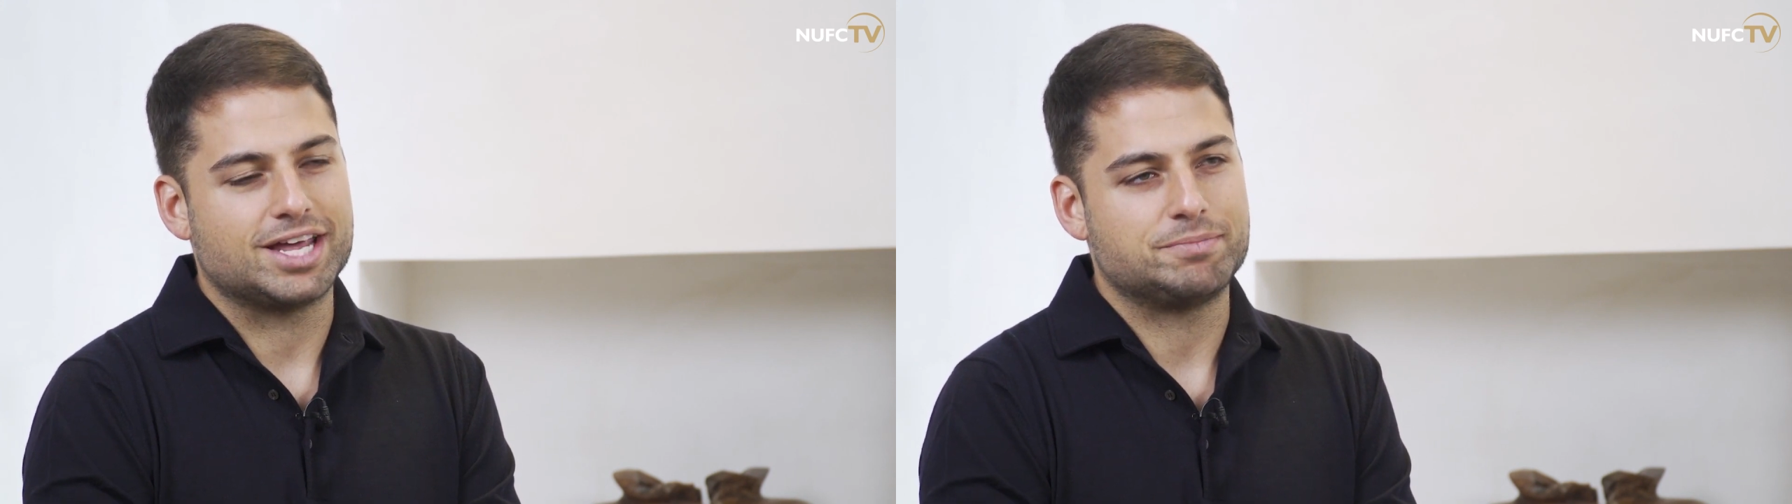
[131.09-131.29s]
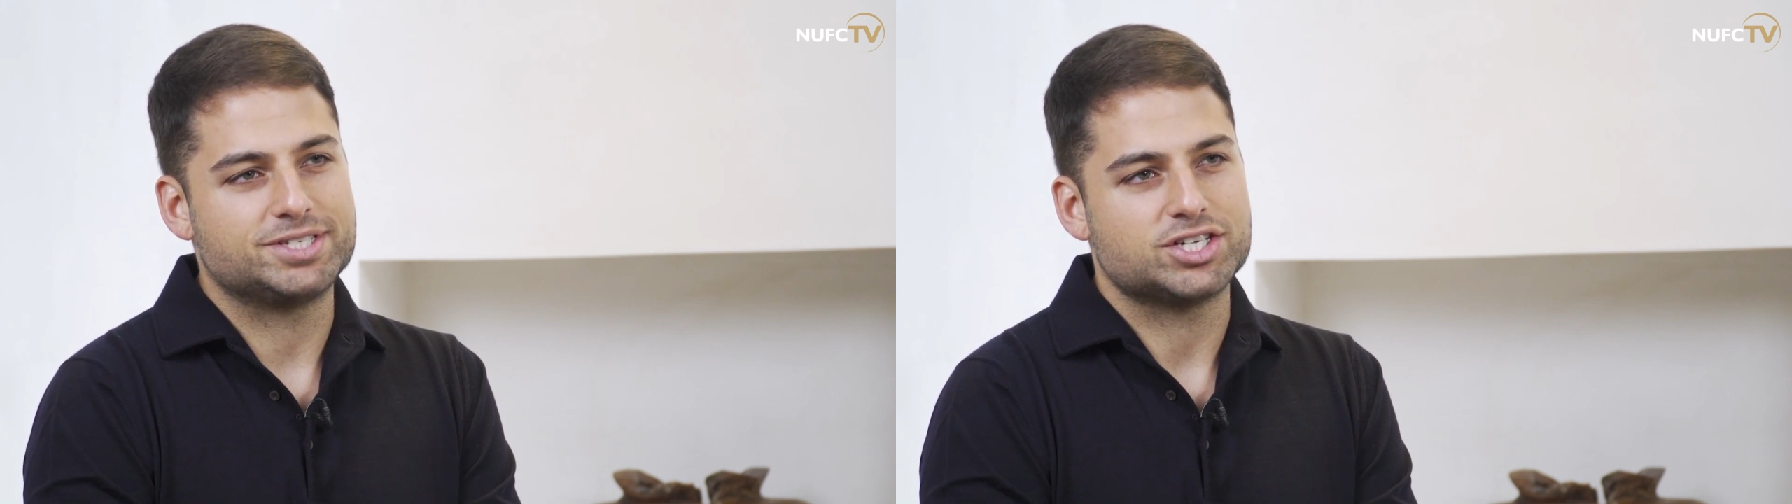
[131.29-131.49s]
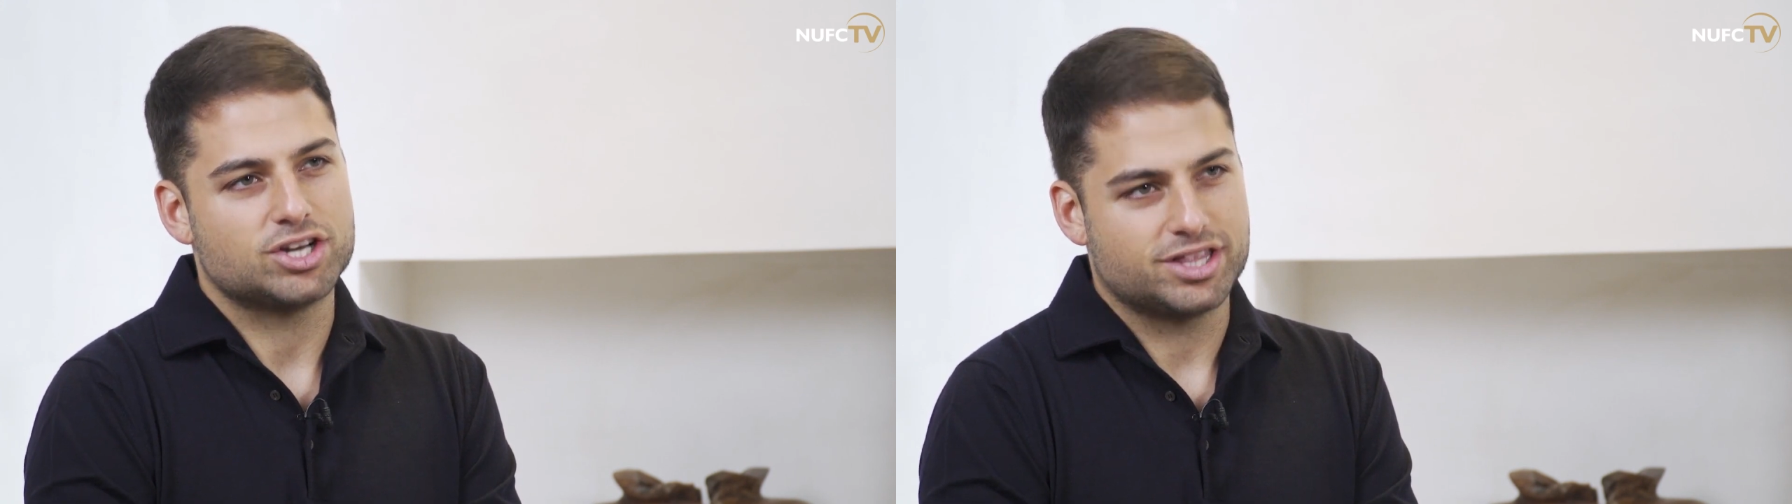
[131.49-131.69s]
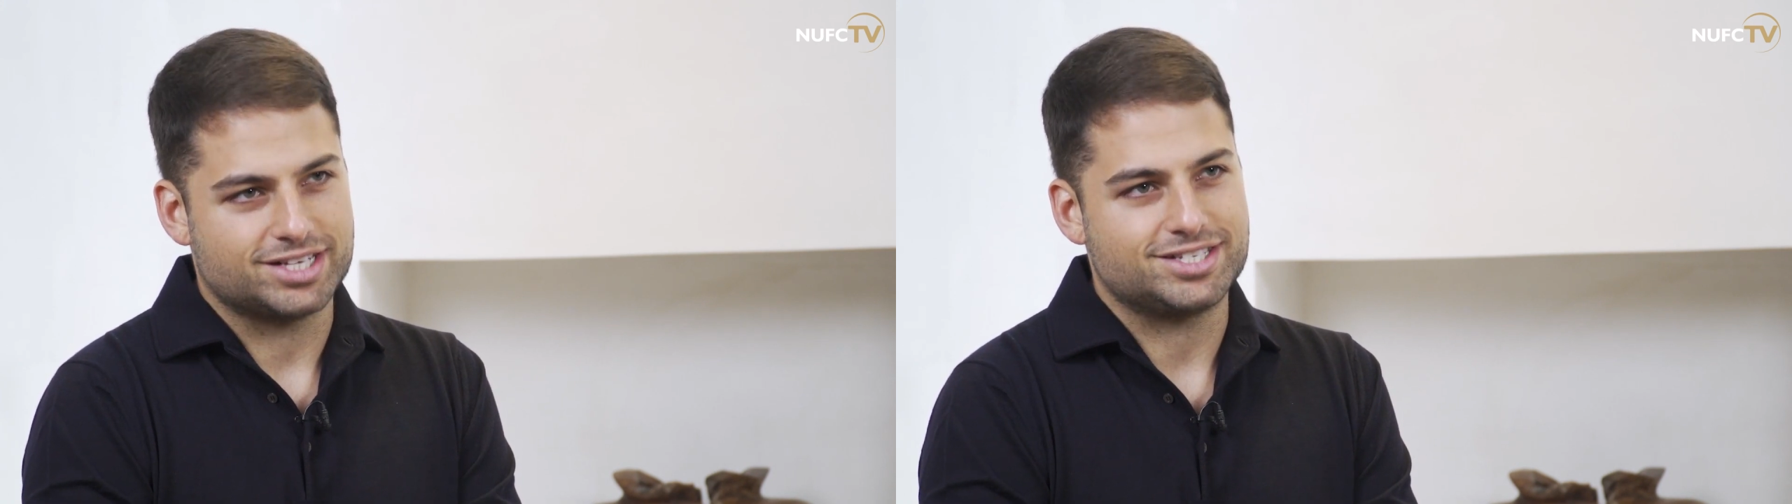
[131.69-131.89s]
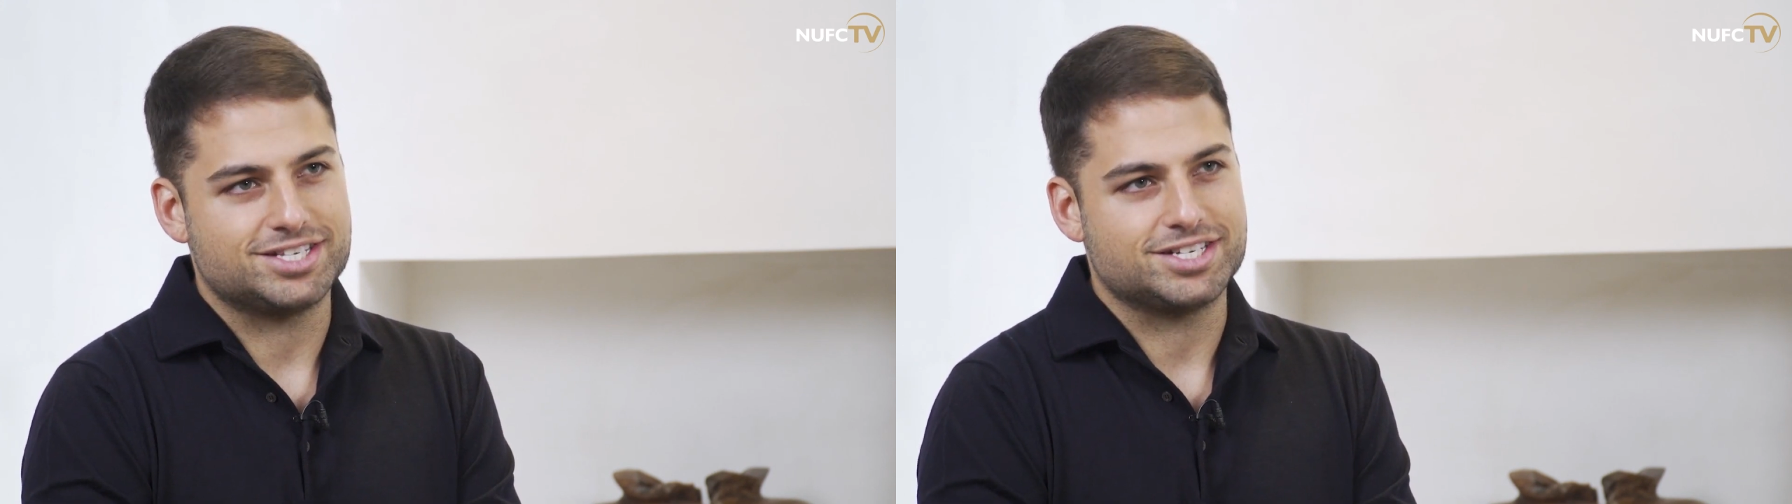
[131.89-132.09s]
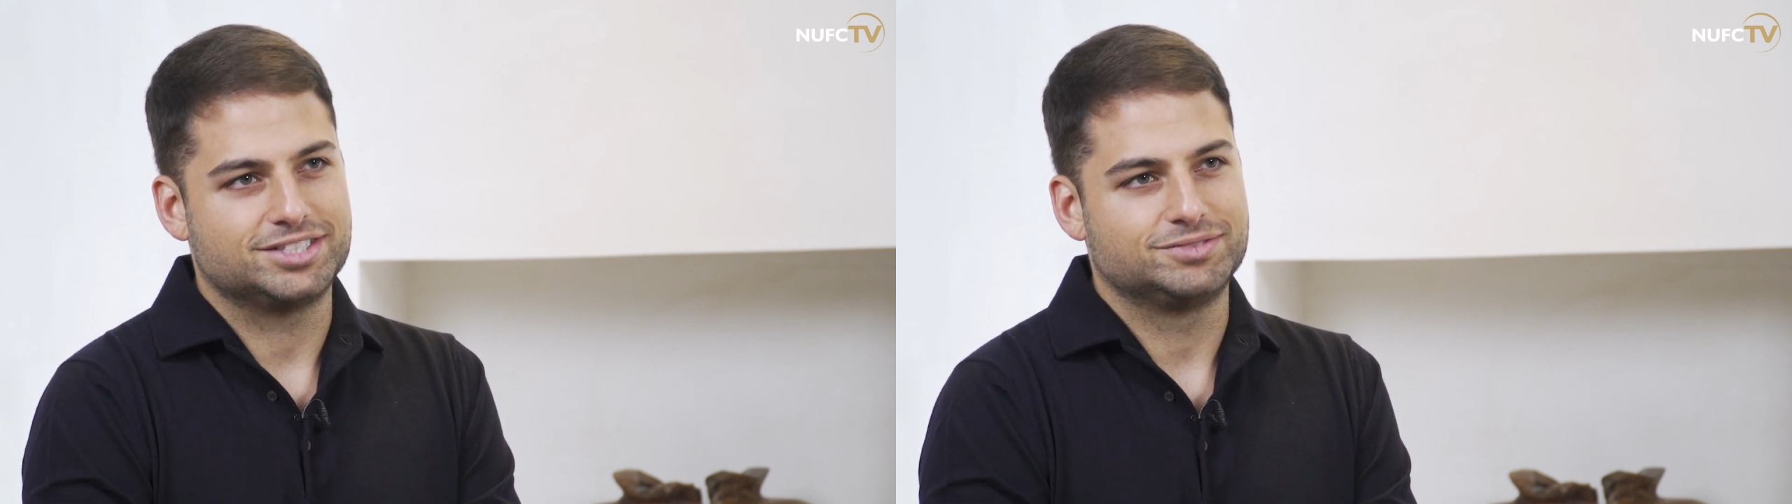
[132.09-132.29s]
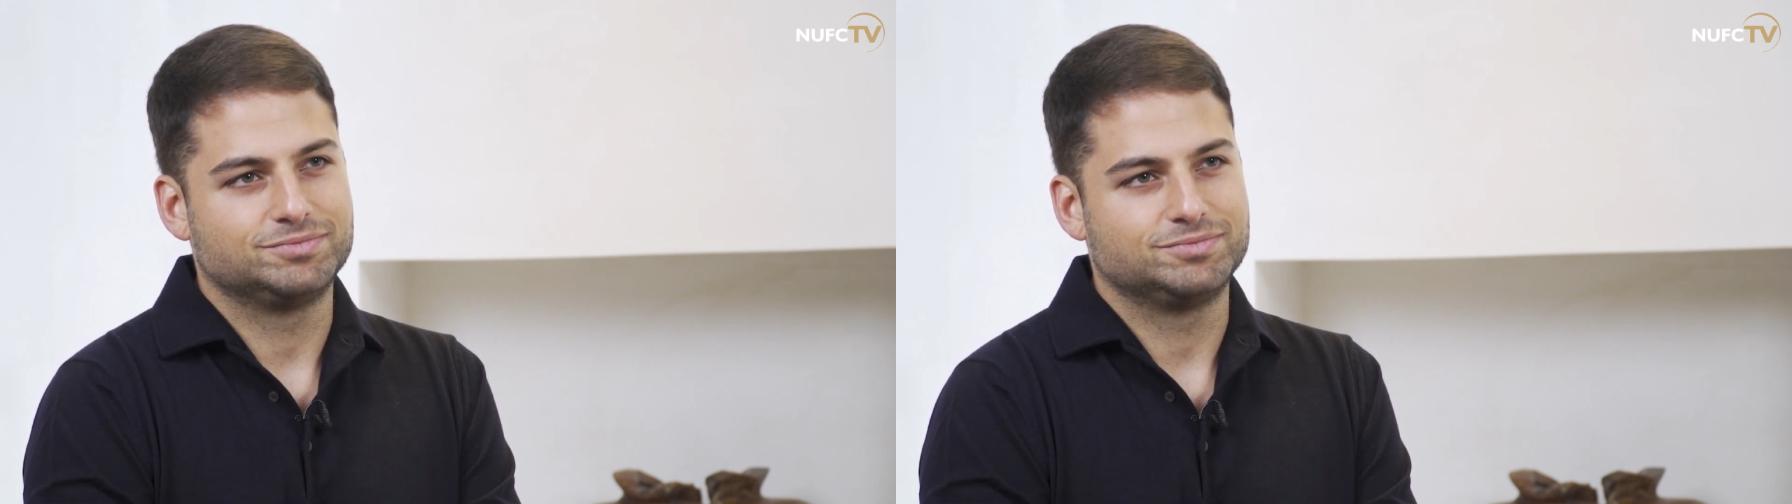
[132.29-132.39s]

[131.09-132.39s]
league position this season.